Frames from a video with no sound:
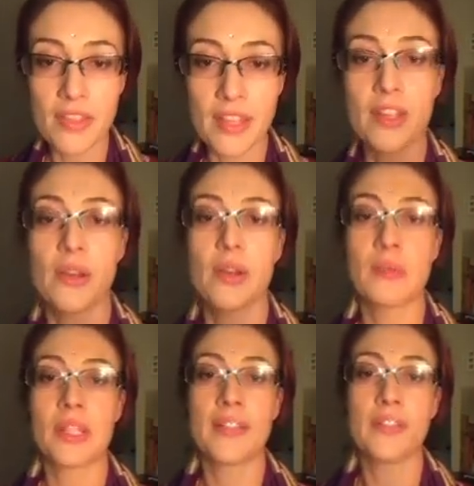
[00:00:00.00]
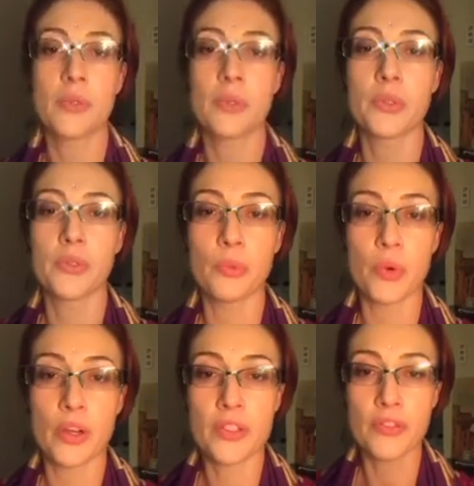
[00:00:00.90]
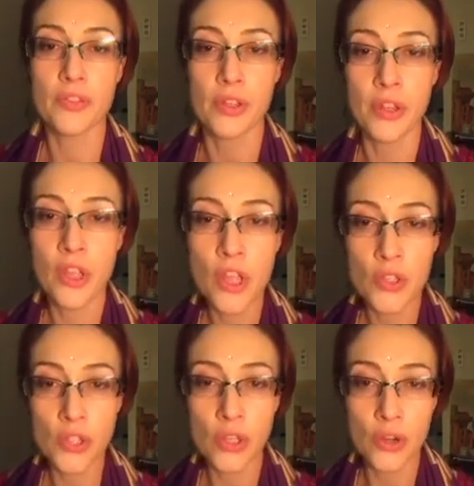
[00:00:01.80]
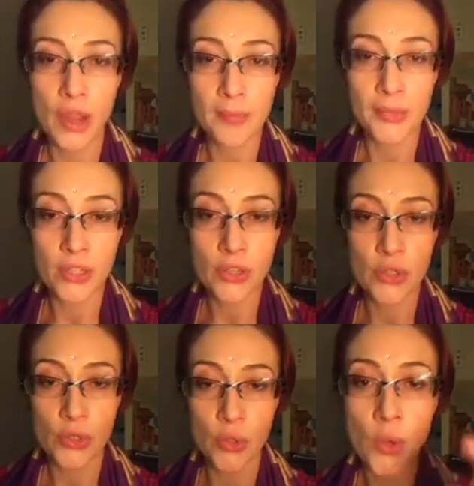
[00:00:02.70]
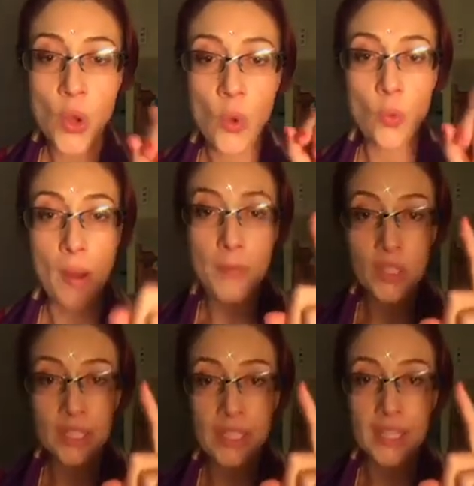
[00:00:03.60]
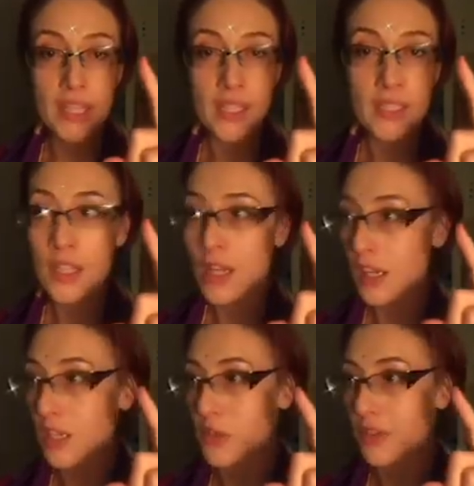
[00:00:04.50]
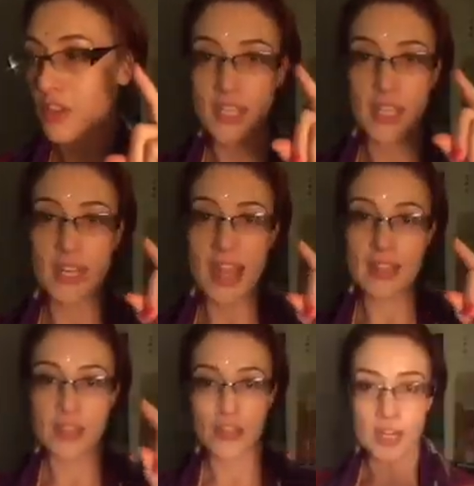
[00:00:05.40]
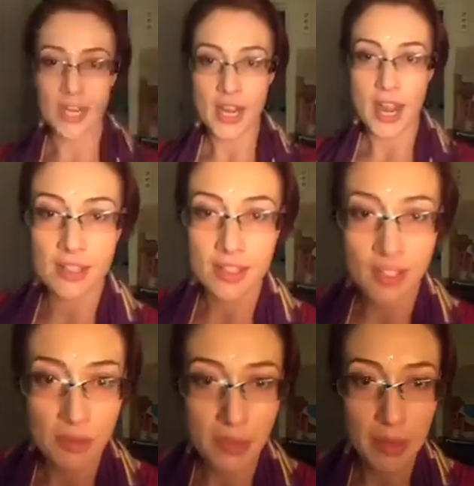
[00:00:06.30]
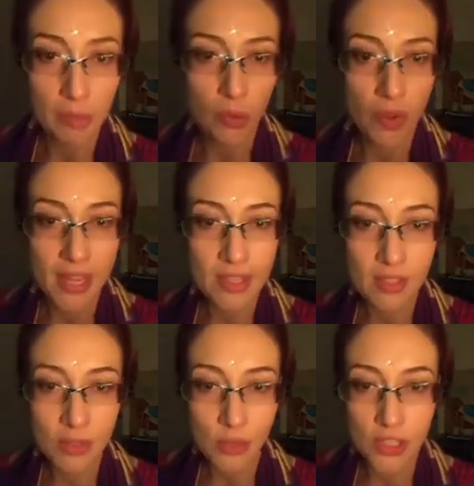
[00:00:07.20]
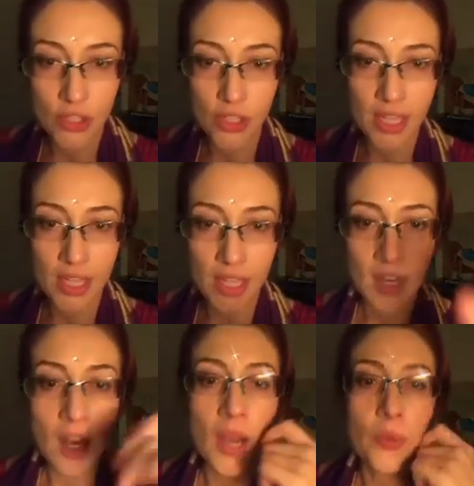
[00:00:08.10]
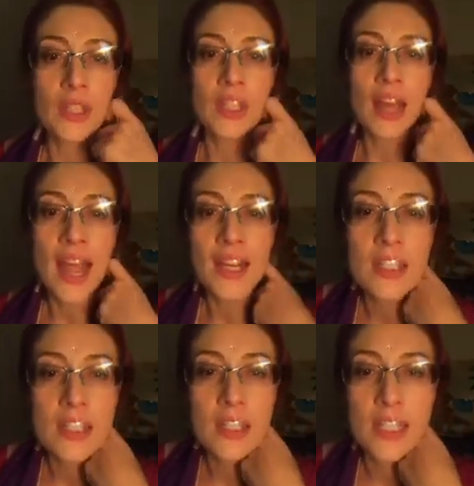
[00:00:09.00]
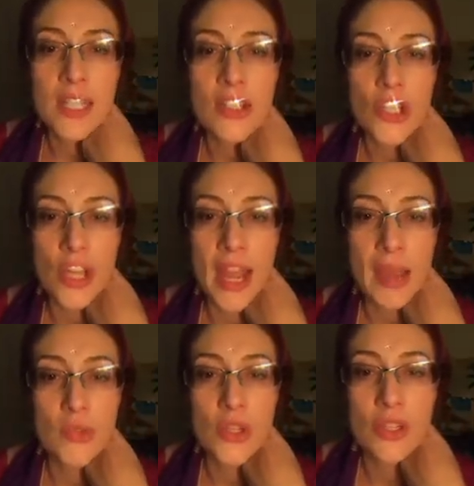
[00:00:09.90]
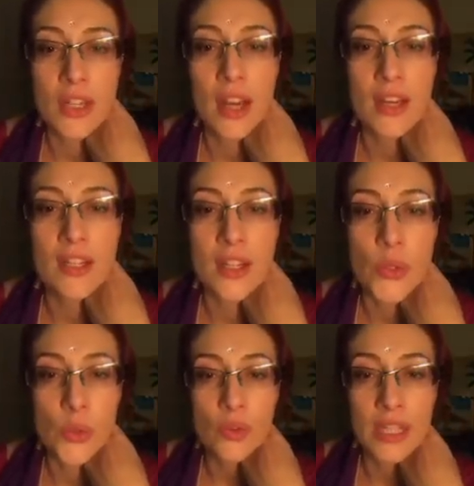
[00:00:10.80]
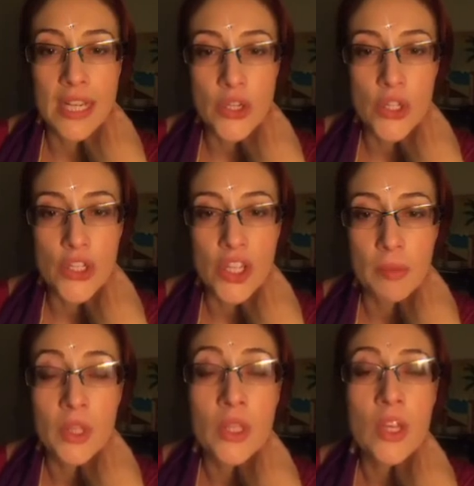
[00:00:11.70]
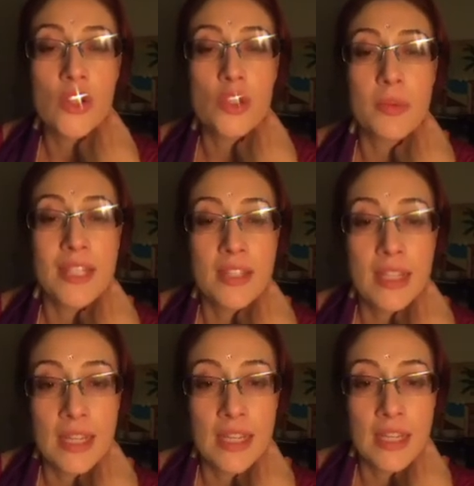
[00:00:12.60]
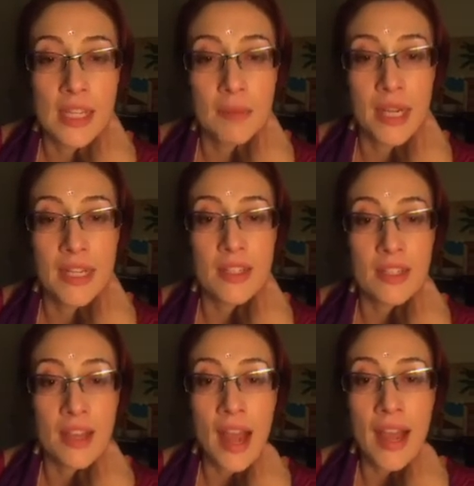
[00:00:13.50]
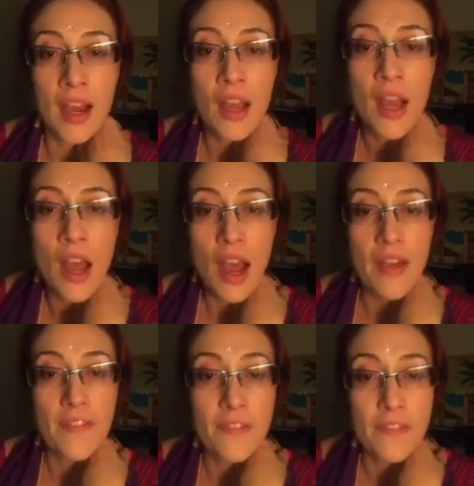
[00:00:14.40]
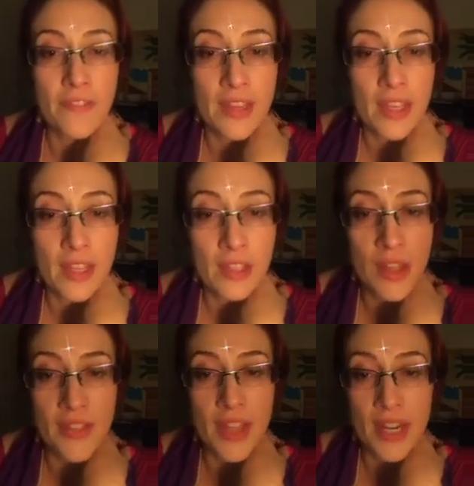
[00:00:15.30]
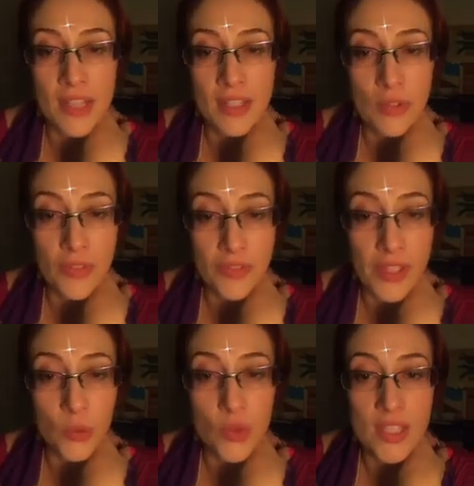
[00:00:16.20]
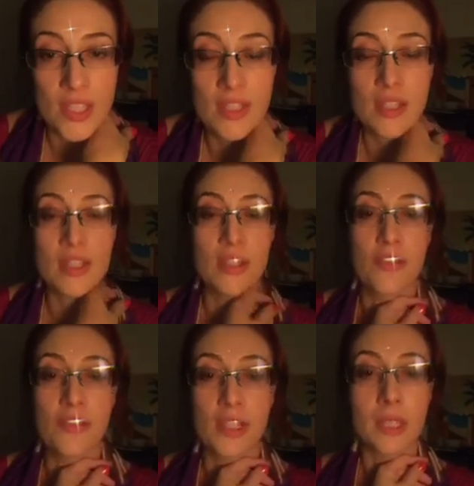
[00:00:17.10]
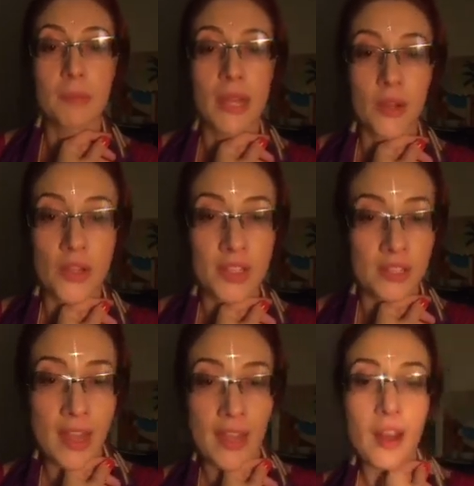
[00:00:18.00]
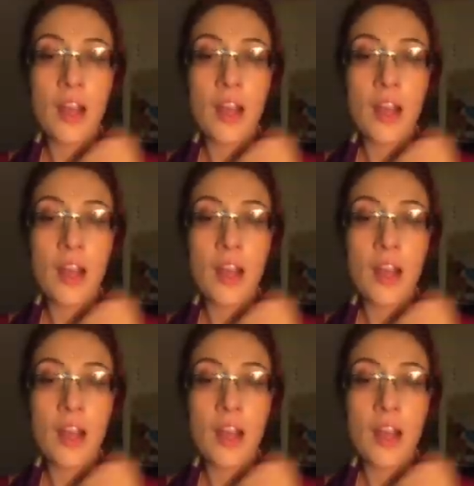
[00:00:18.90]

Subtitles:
Thank you. I'm glad those were good words for you. So I'm going to do one more clear, because we've just hit 8:30, and it's going to be Maria's question here. I would like to clear the shame to start a sexual relationship, to be seen in my desire. I feel that I still feel resistance of feeling my own desire.